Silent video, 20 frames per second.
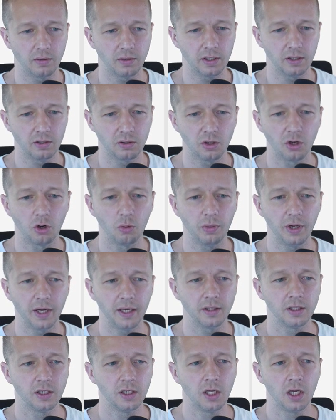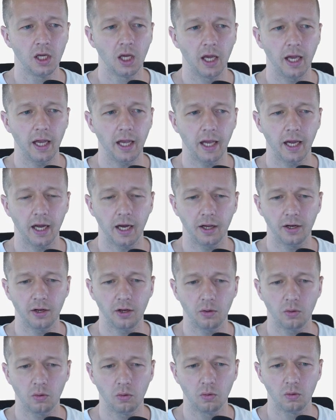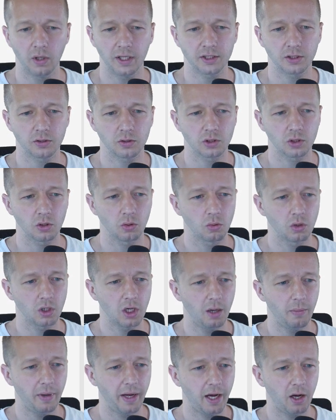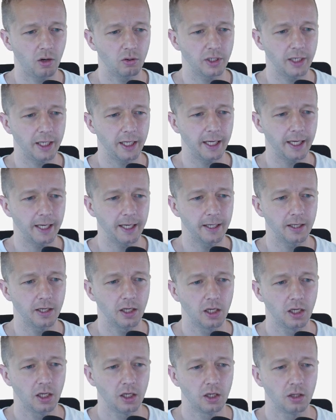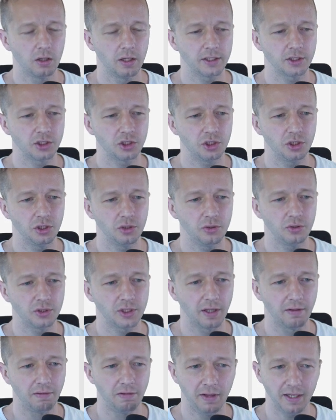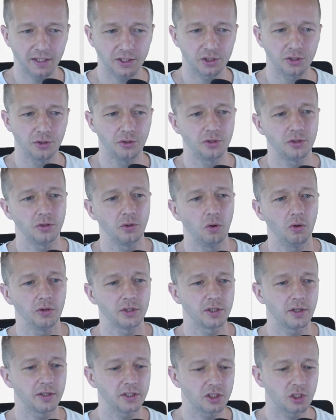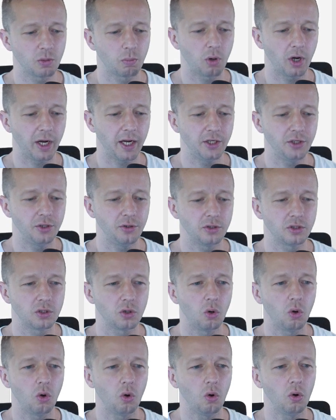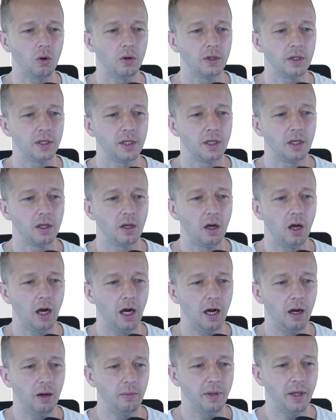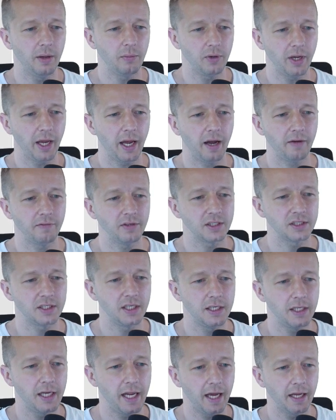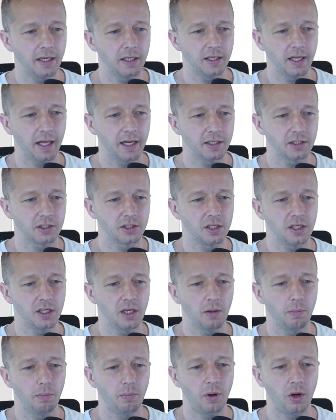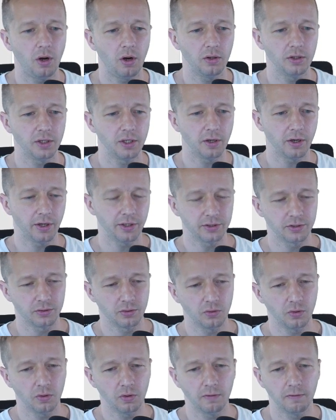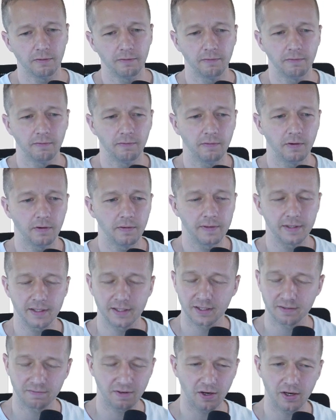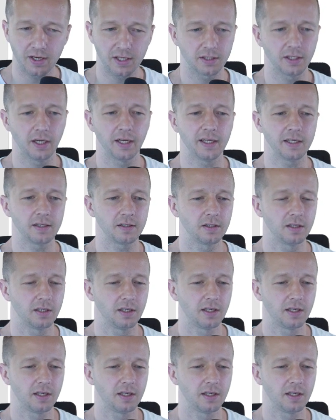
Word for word: in a little bit. And let's come out and let's choose this new tool. So this is a brand new tool um, that we haven't seen yet, and that is the polygon tool. Mm, this is very exciting.